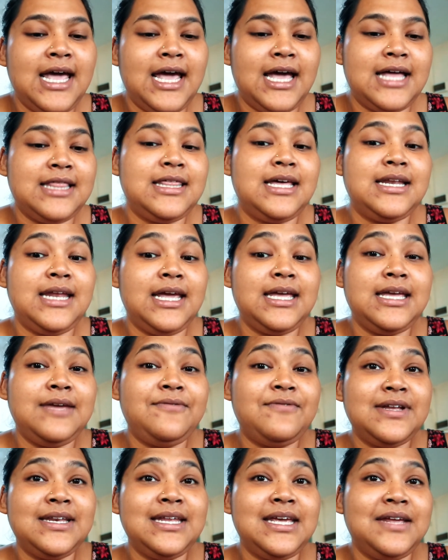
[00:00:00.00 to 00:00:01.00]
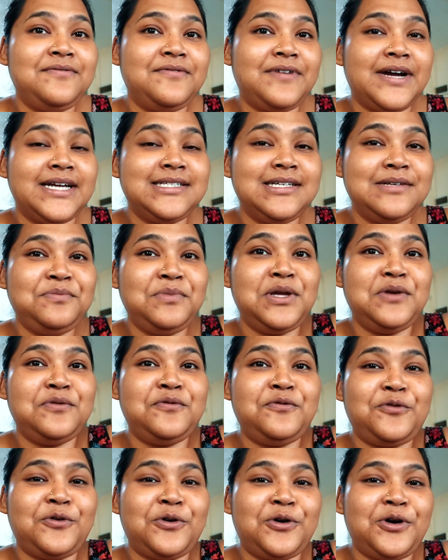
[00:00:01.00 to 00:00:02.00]
And then they even invited me
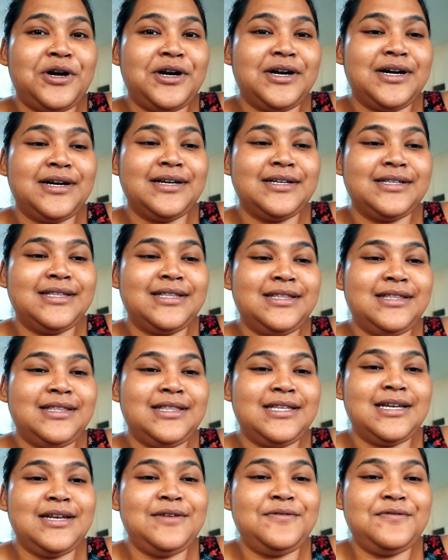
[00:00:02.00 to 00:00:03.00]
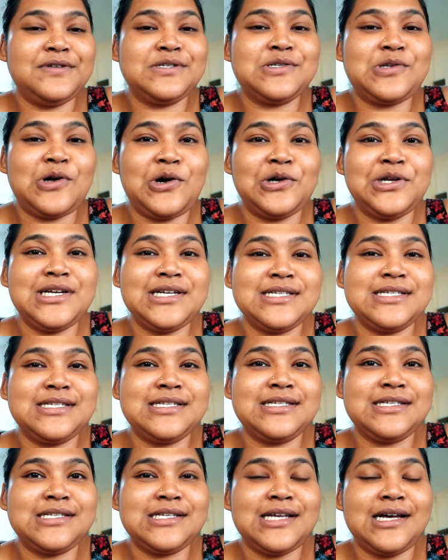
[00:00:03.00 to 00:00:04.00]
for 31st August